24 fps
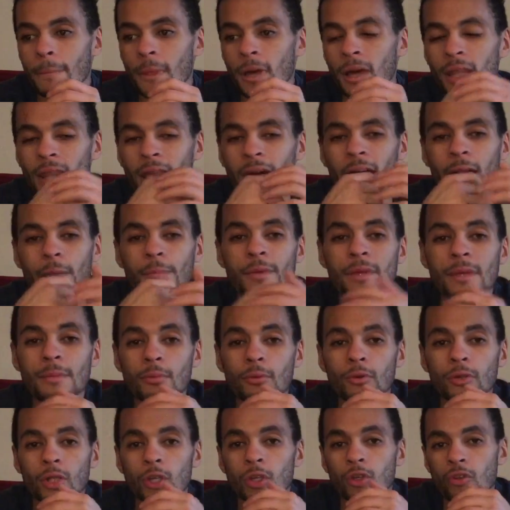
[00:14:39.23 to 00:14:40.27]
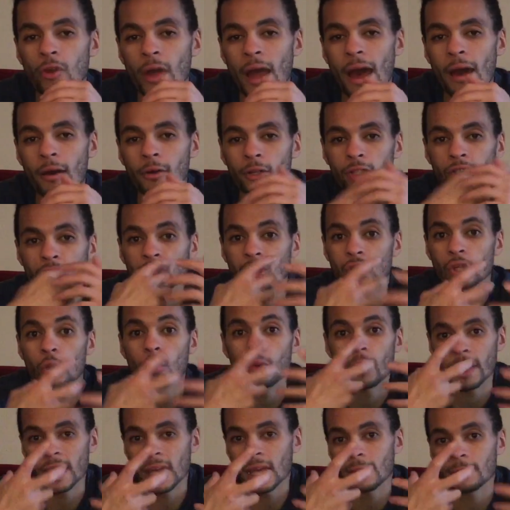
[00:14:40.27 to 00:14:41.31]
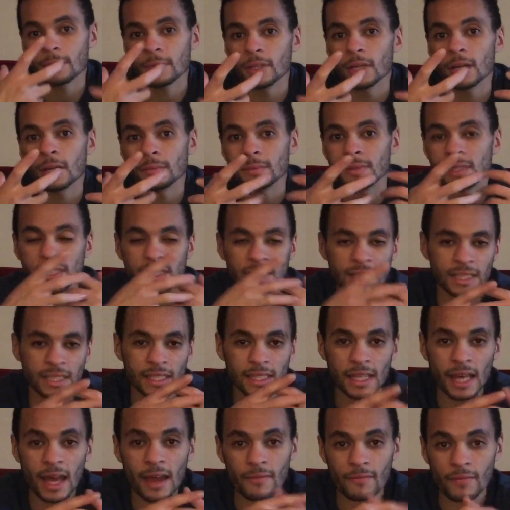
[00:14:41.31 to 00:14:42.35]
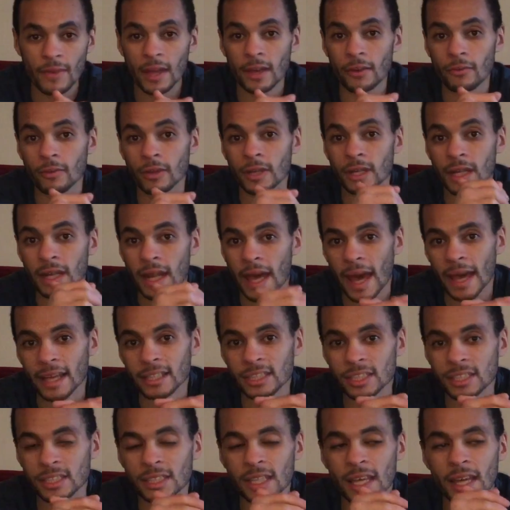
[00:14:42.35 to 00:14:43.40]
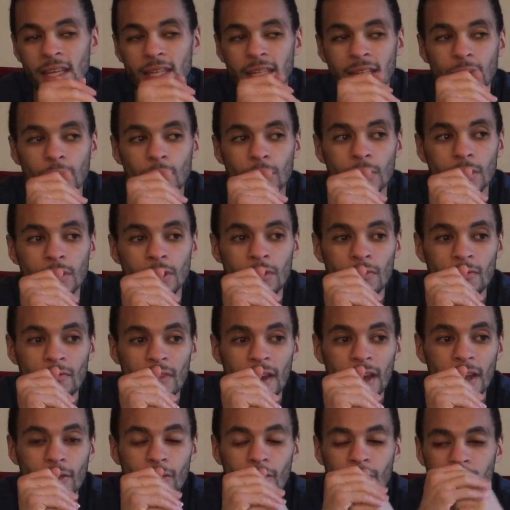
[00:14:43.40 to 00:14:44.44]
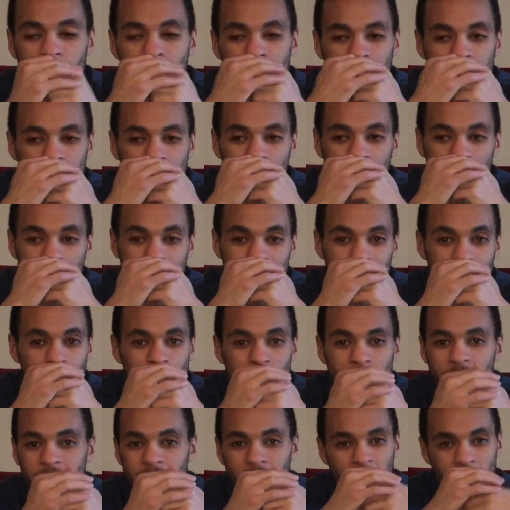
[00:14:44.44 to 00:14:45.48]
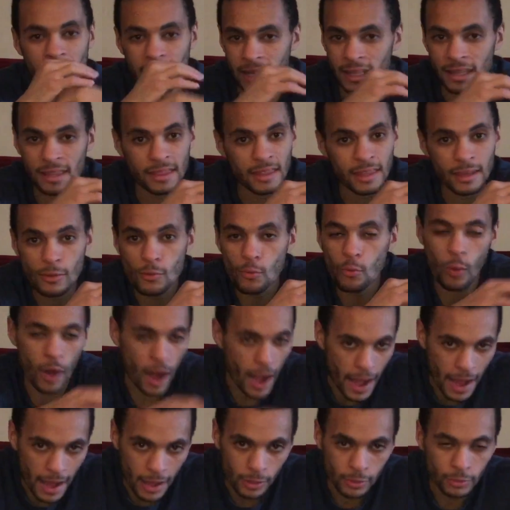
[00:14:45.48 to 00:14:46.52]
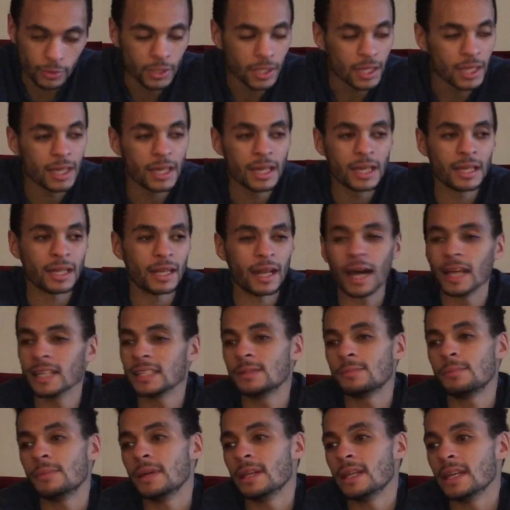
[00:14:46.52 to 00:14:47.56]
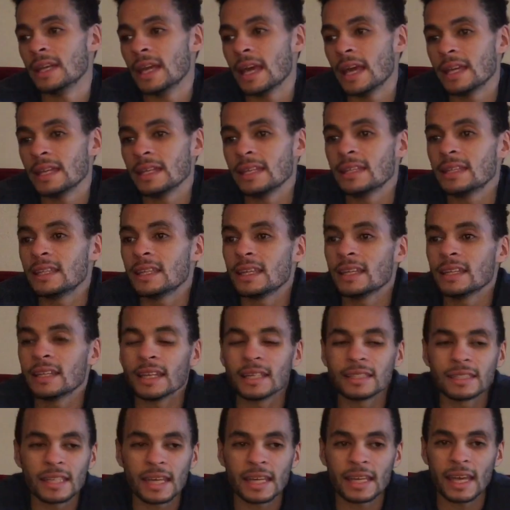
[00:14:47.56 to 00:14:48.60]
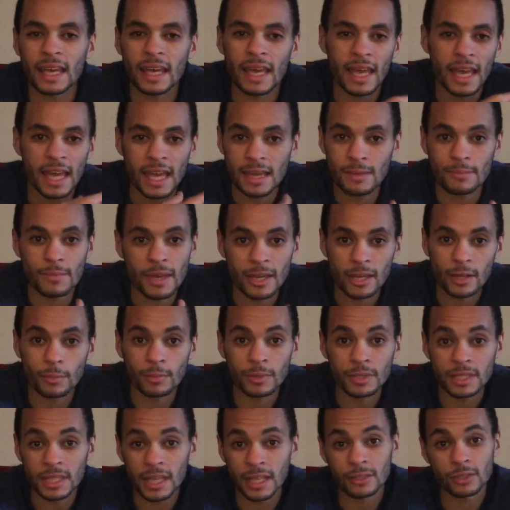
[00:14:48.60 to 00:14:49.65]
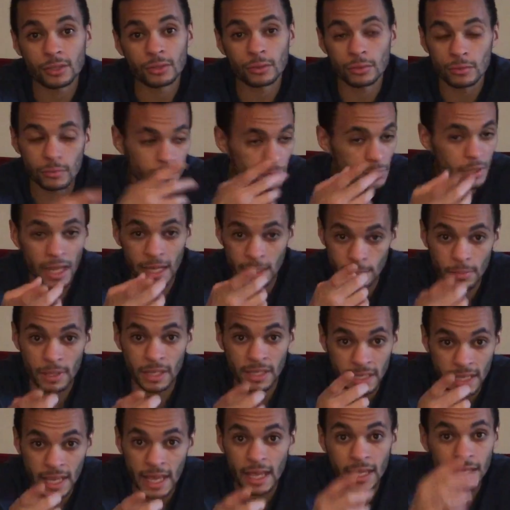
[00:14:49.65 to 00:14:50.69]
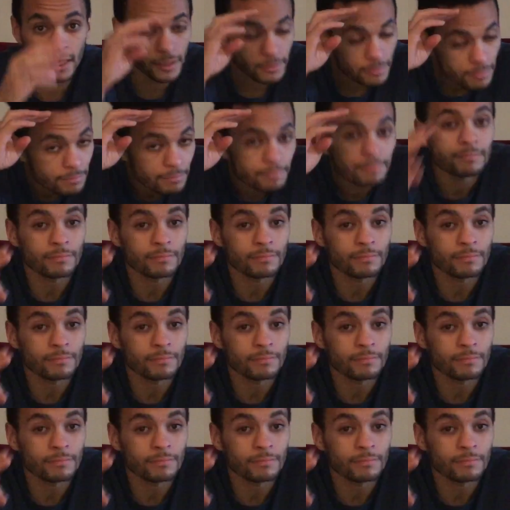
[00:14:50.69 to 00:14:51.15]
A lot of people in the crowd are so amped up to see that veteran in action that the veteran is not spitting anything wild, not spitting anything that's like haymaker potential like Big Cannon.